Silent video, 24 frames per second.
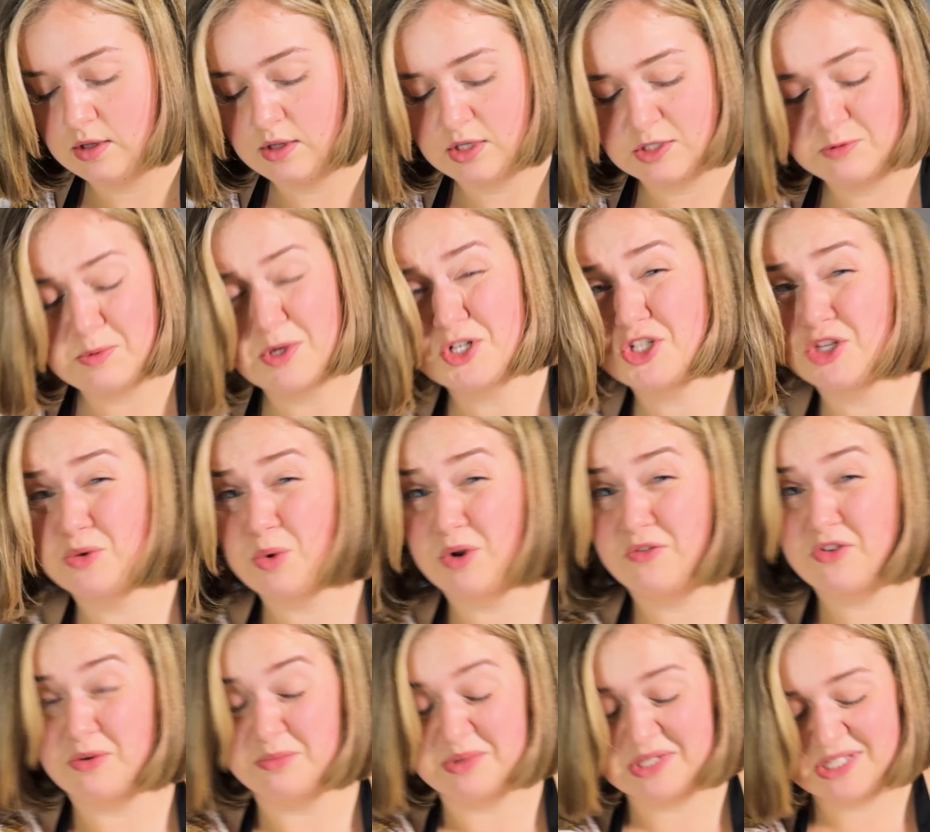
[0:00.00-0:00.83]
Especially
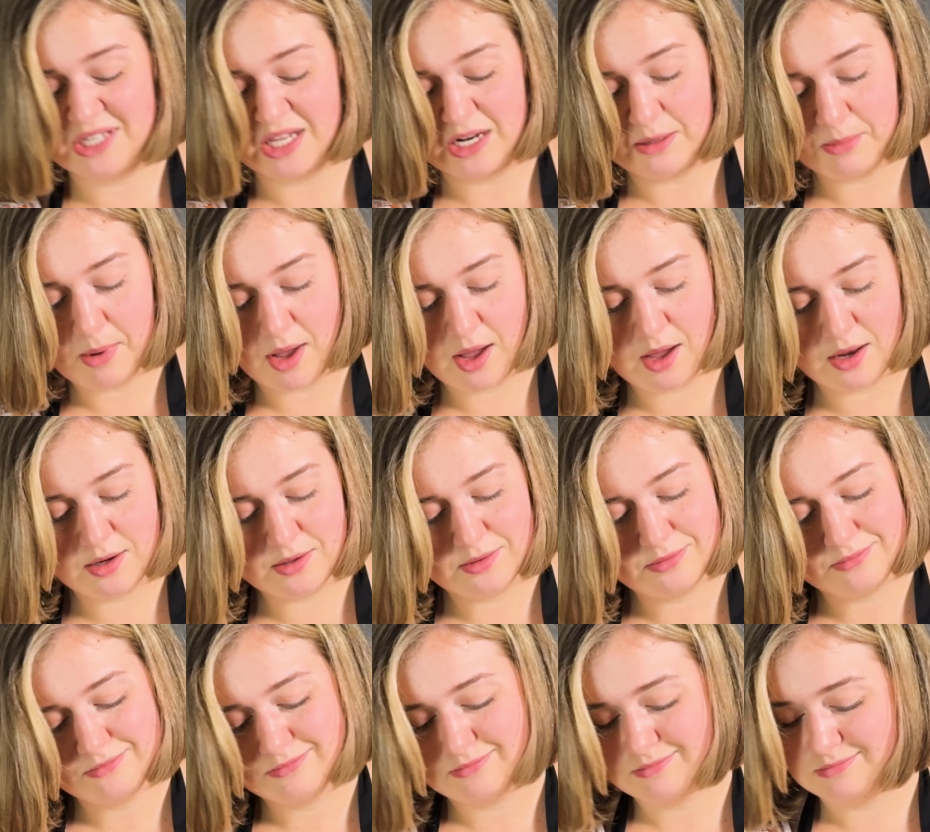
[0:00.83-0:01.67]
one from
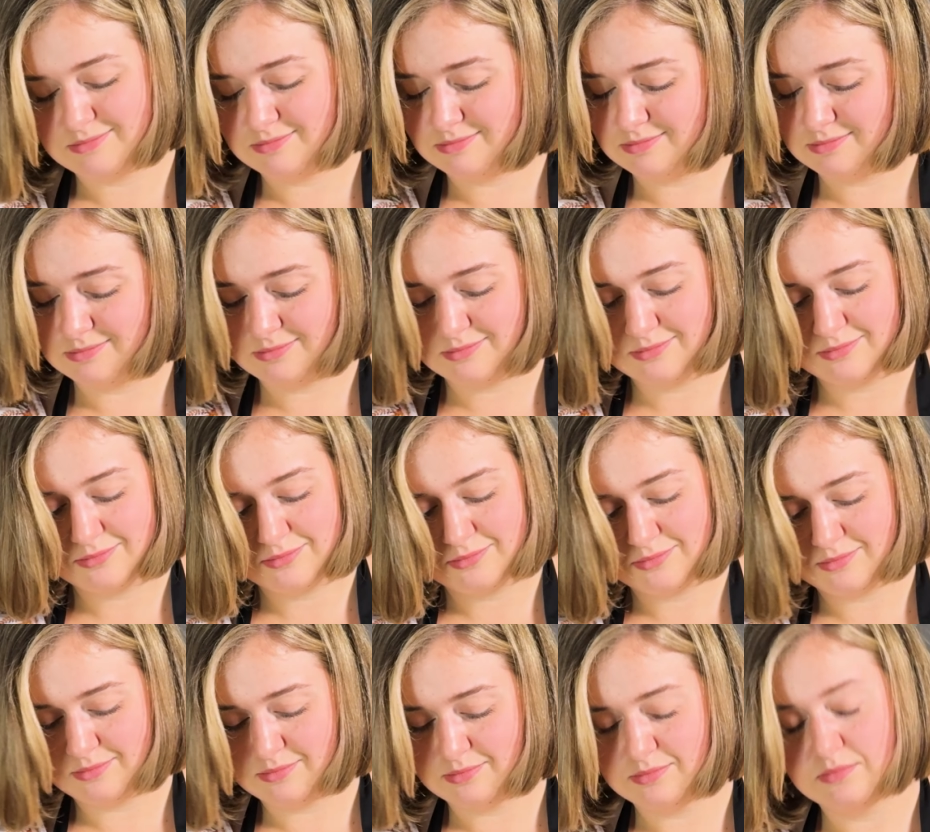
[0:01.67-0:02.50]
Cinnabon.
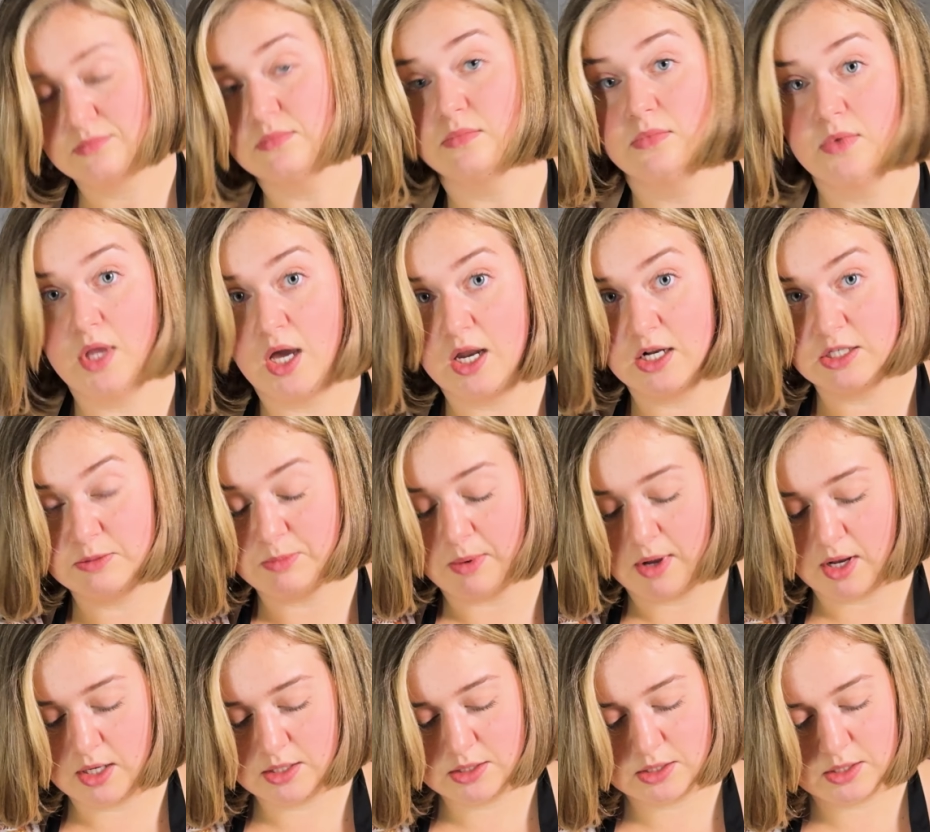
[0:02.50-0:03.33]
Not a
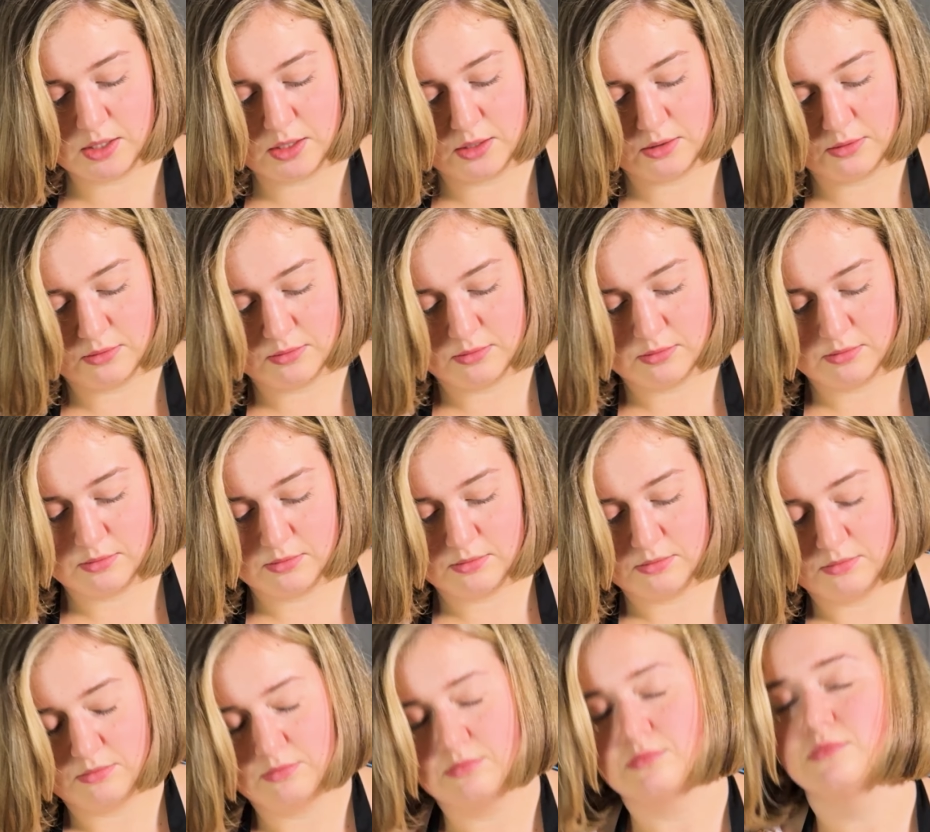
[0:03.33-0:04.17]
sponsor.
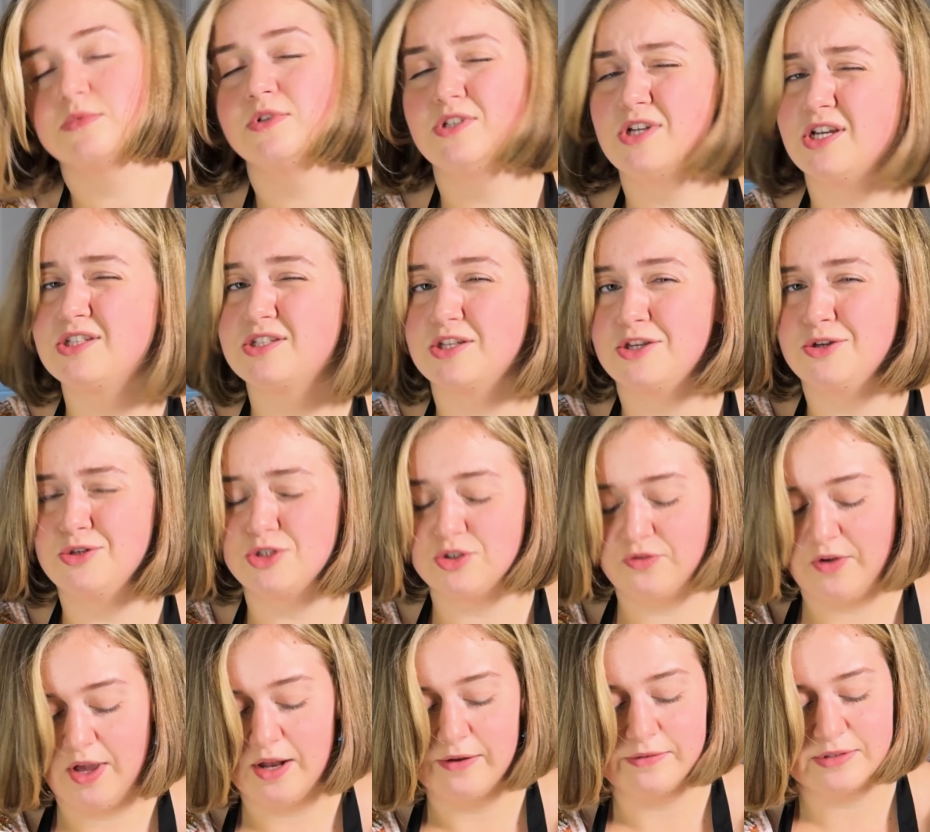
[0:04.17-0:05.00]
Just a
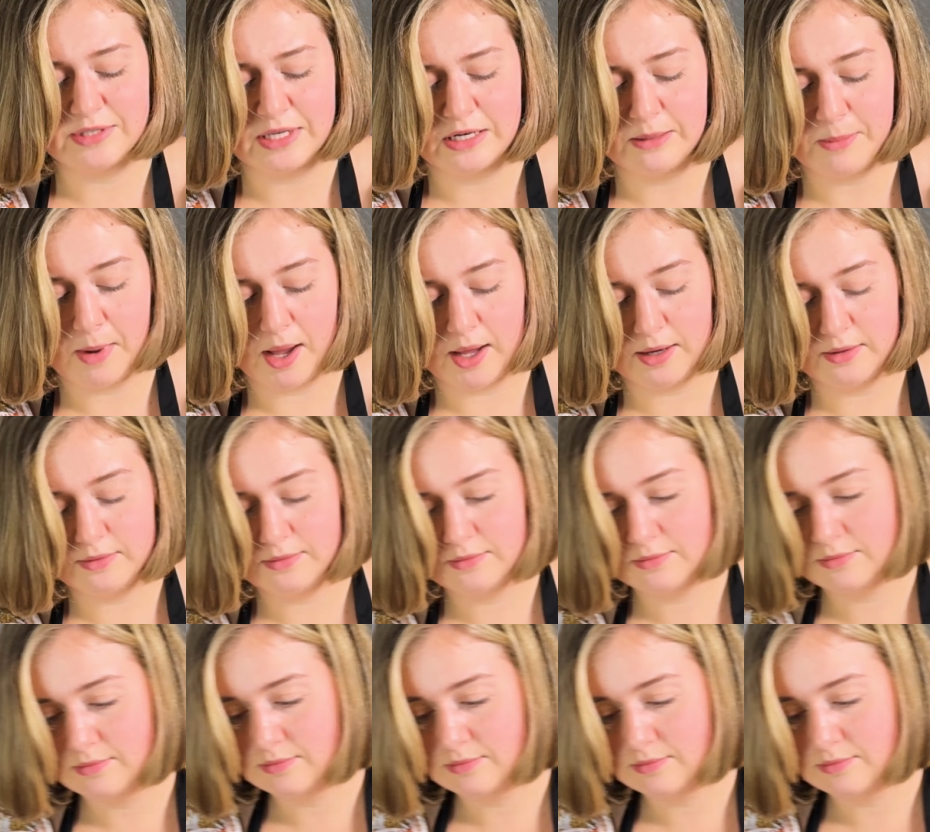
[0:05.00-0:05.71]
huge fan of Cinnabon.